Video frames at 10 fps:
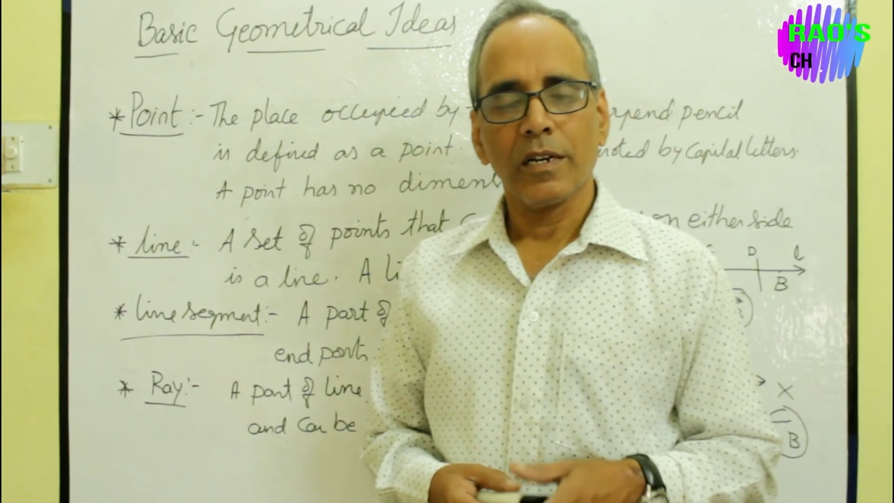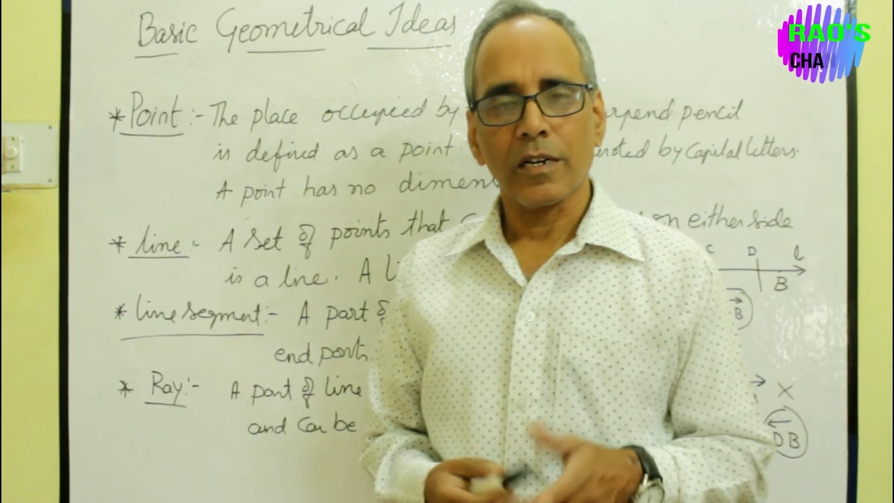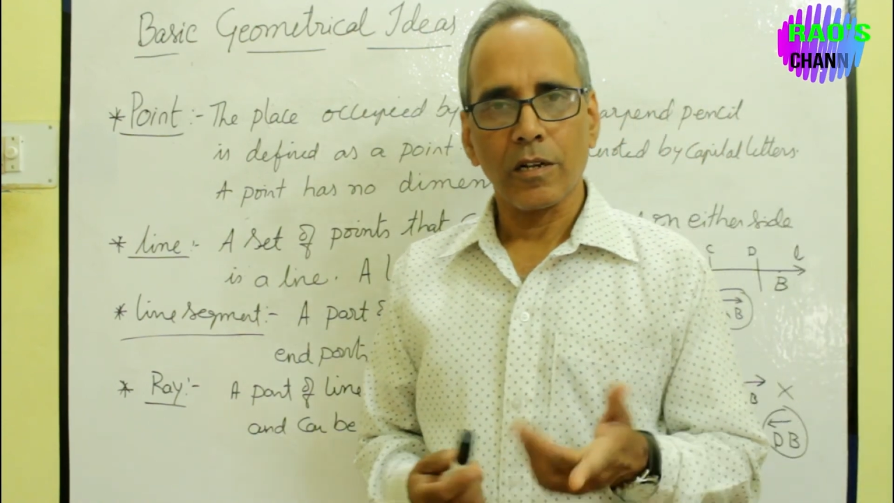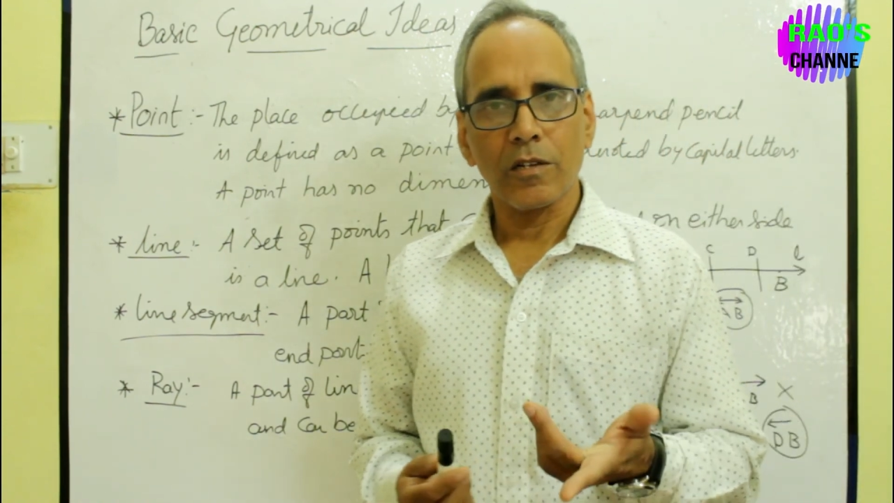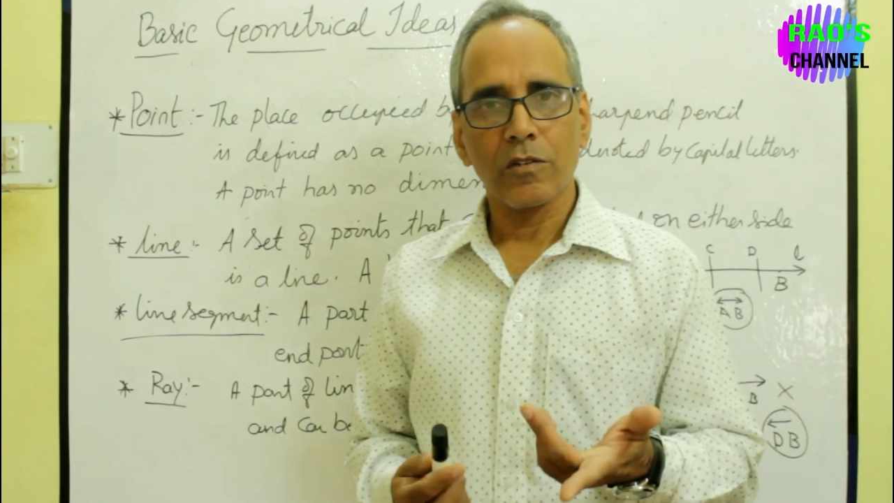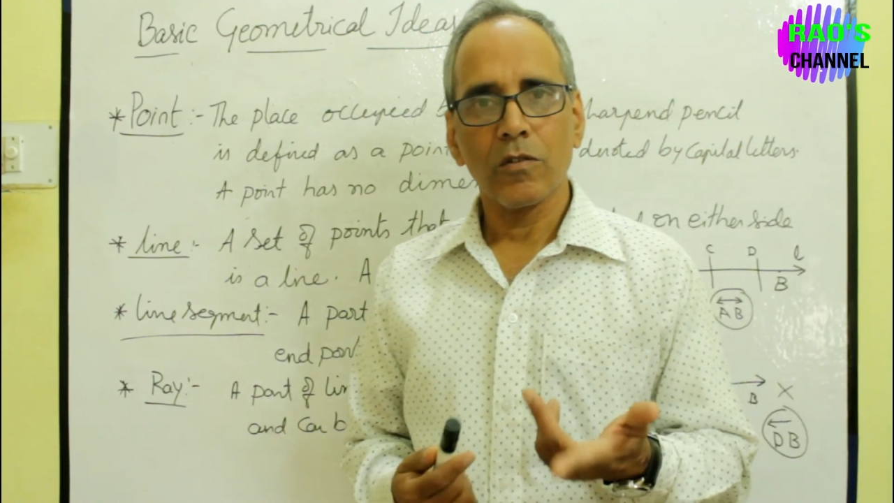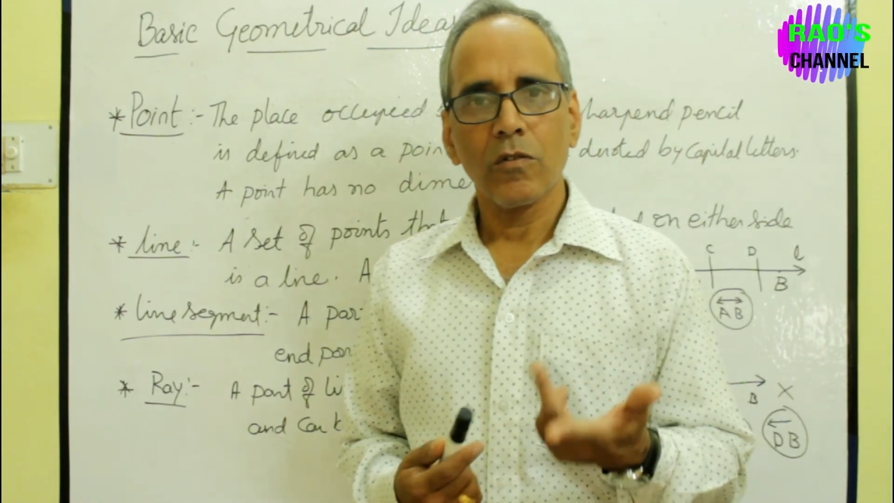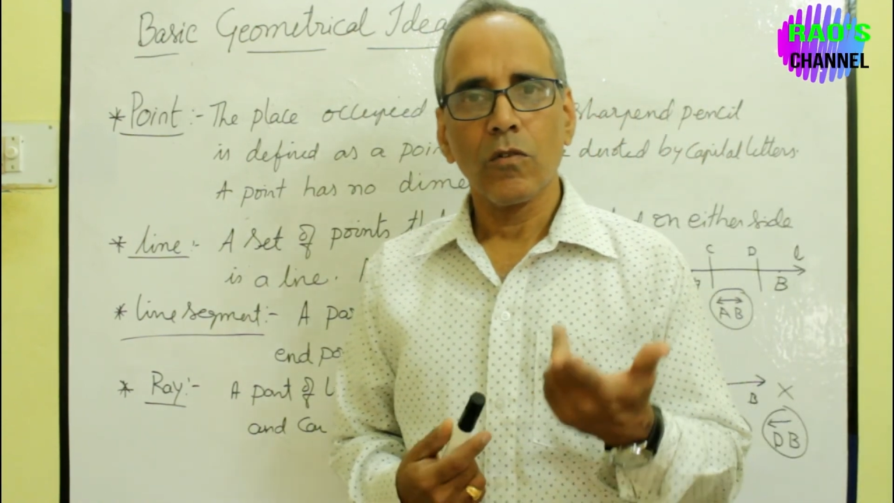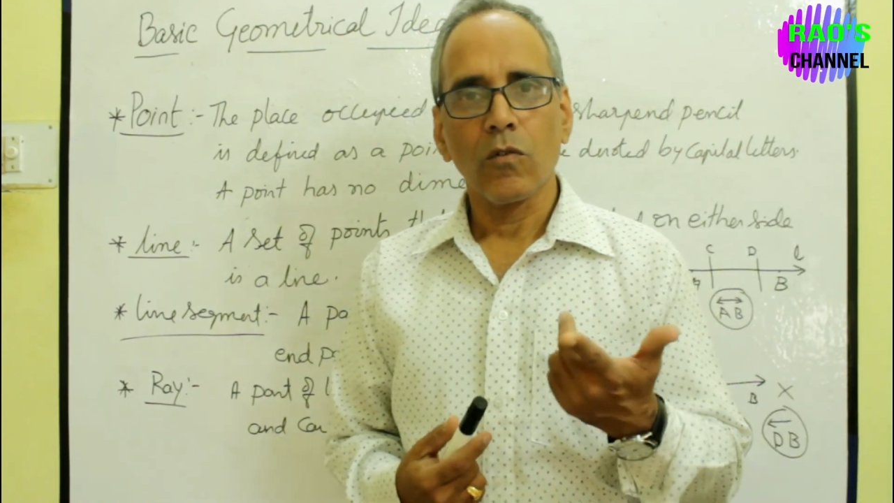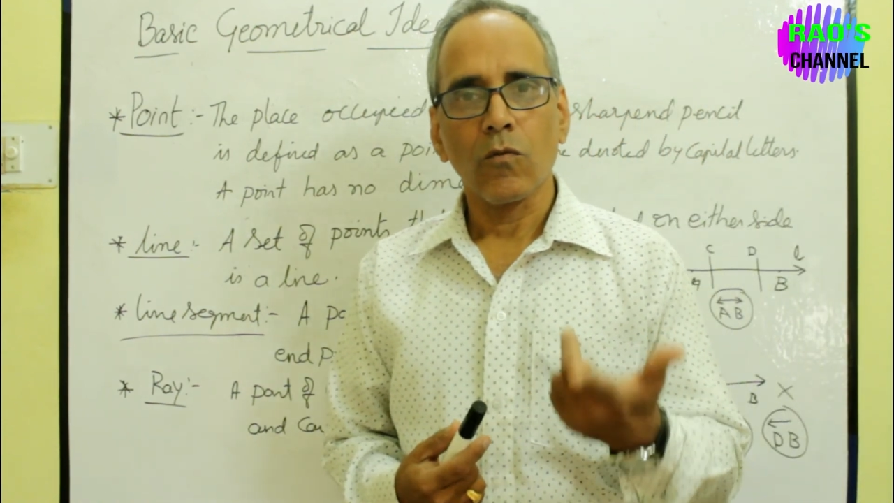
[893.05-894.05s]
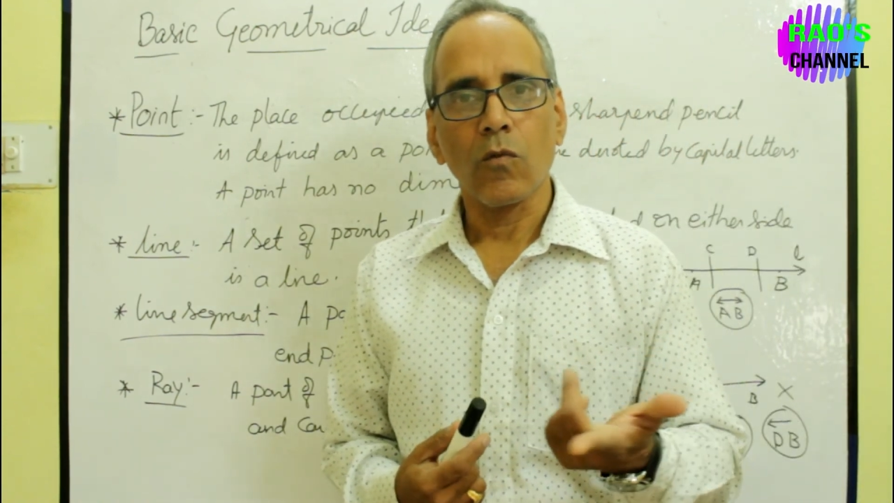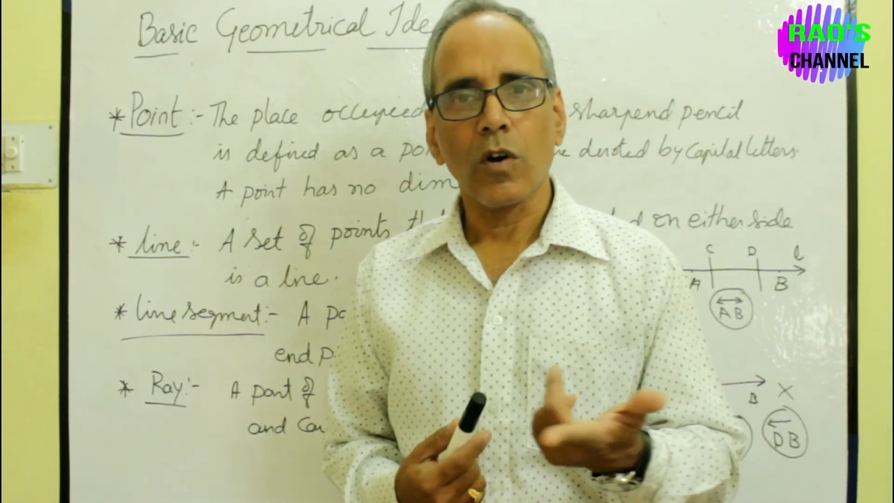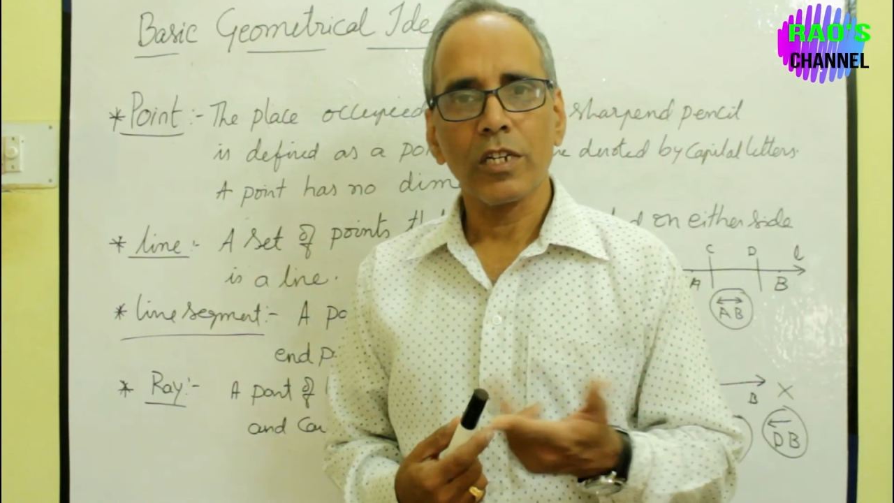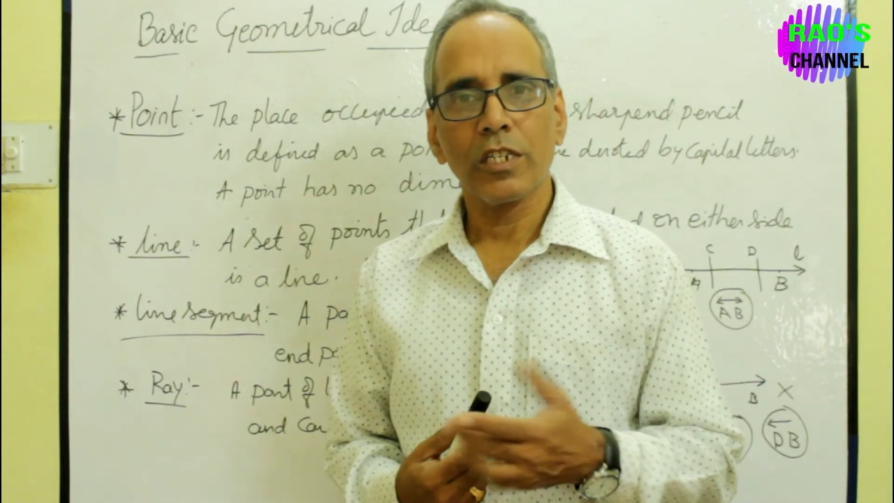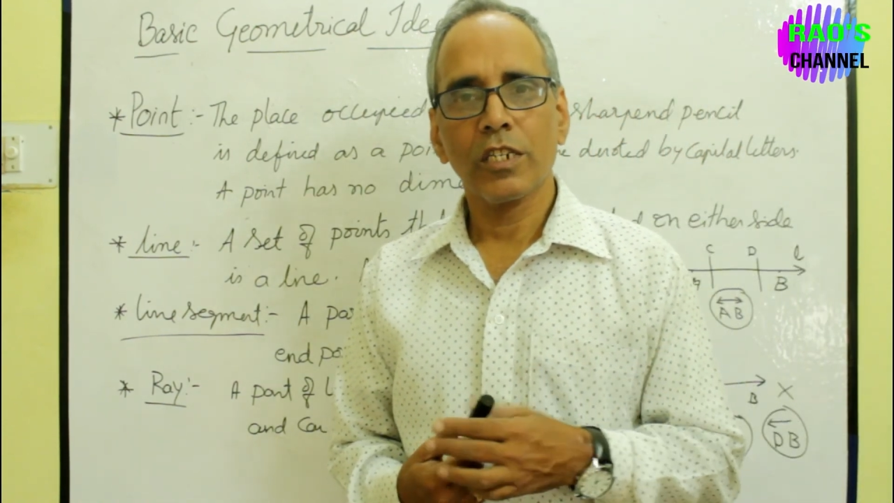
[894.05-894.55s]
and also
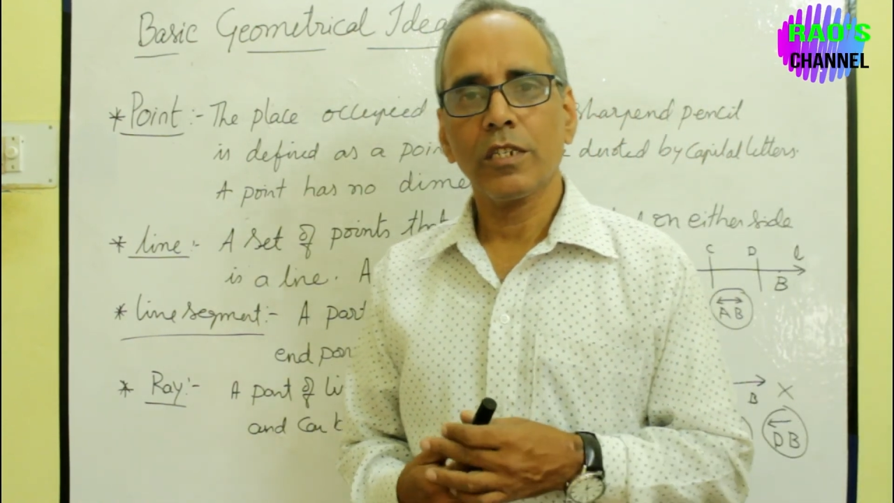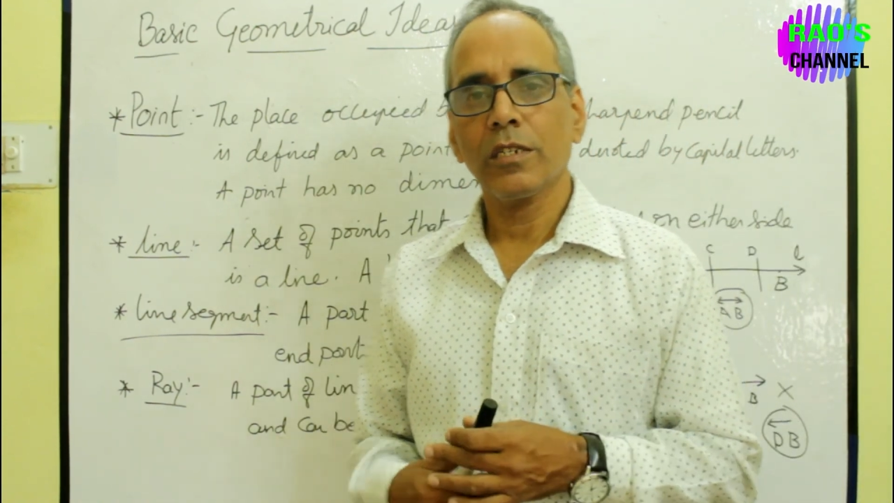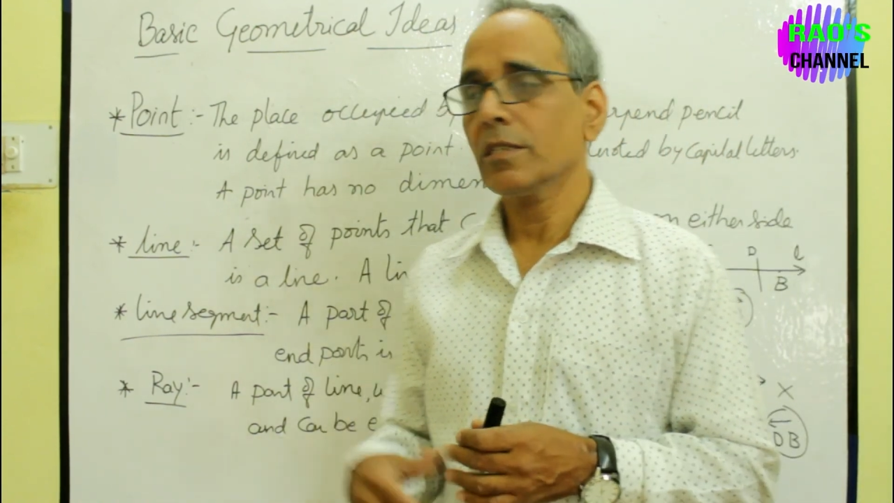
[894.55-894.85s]
watch